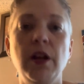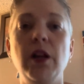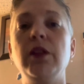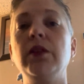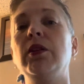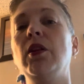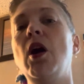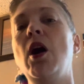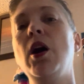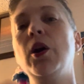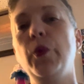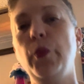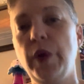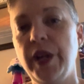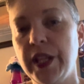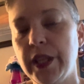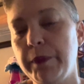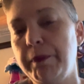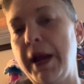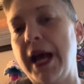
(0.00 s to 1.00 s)
along
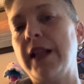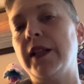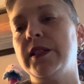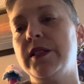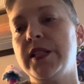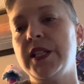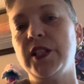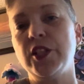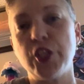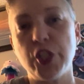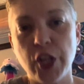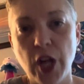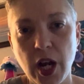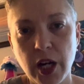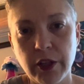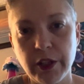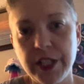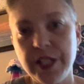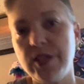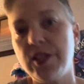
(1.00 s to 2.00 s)
with balancing the
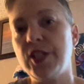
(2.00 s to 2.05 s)
chakras